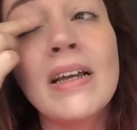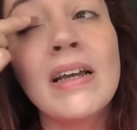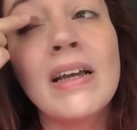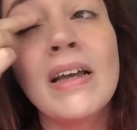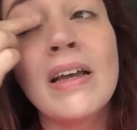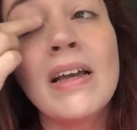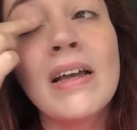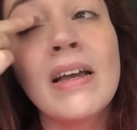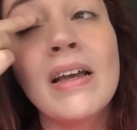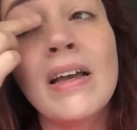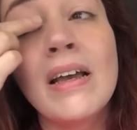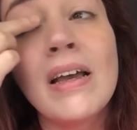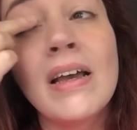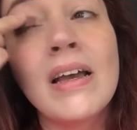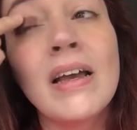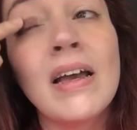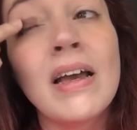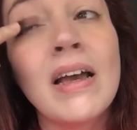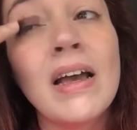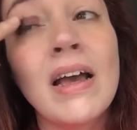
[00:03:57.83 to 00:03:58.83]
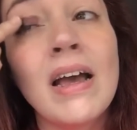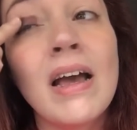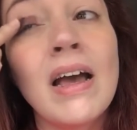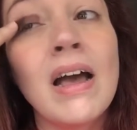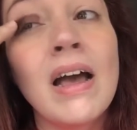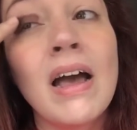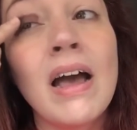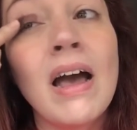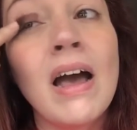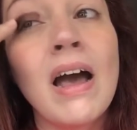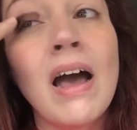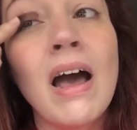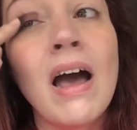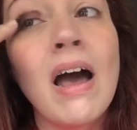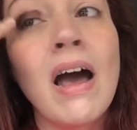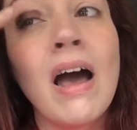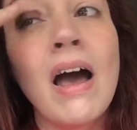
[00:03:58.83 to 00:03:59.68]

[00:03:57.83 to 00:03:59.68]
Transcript: (silence)